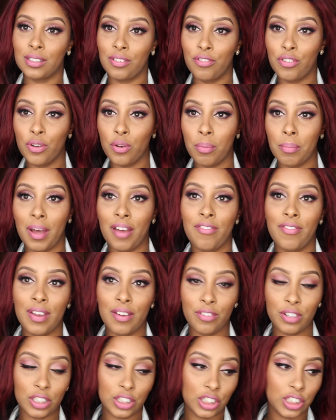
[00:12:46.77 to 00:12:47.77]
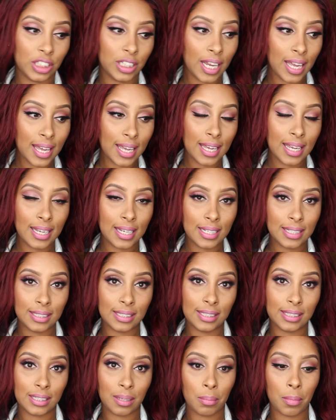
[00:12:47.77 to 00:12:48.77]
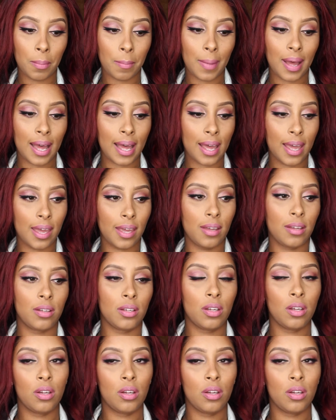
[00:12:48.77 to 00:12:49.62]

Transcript: a few of my favorite shades, some of my